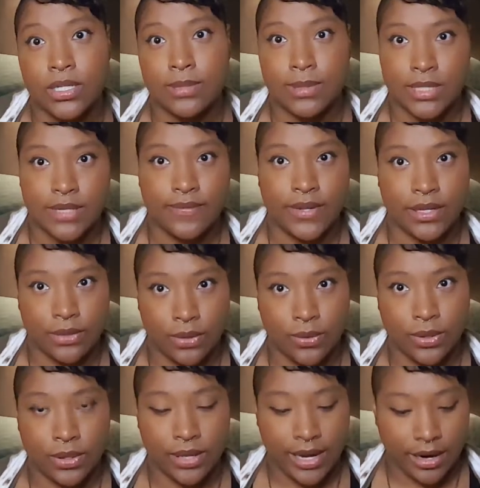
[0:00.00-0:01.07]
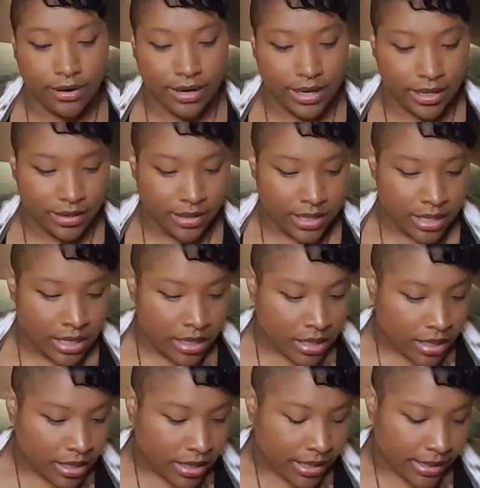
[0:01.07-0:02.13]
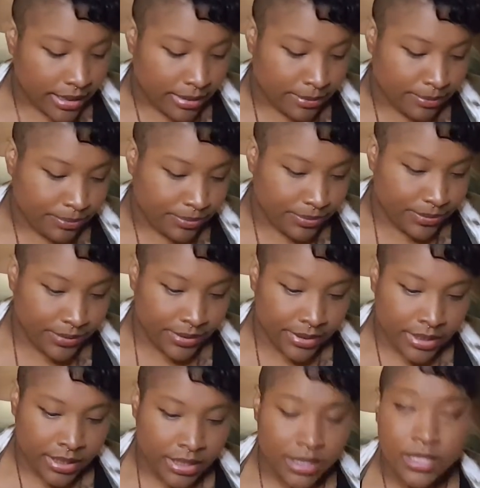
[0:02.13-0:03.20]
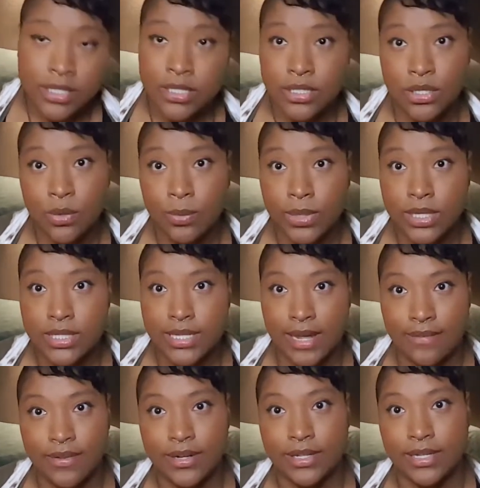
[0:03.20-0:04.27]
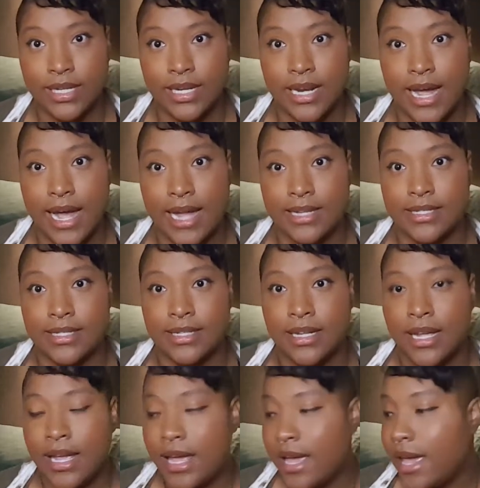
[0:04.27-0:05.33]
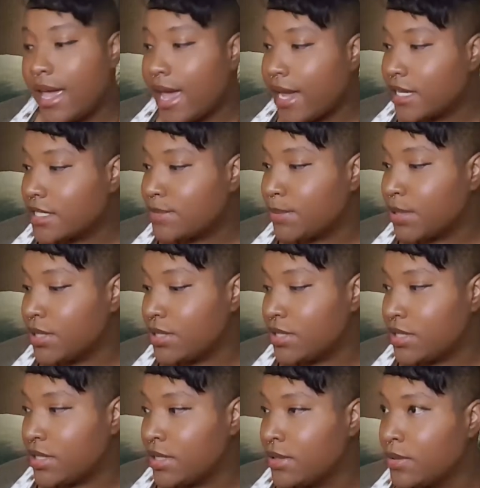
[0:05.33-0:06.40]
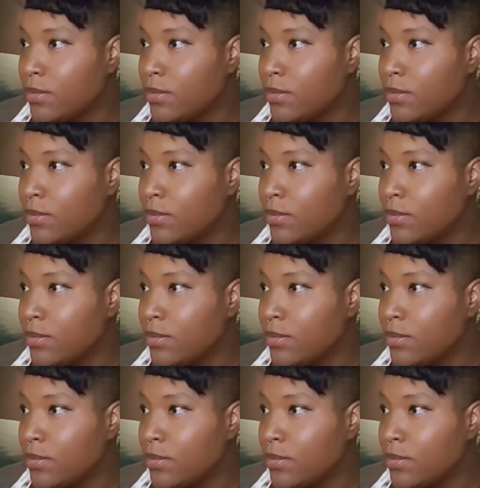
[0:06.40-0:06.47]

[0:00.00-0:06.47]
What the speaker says: specific local area. So we're definitely not experts.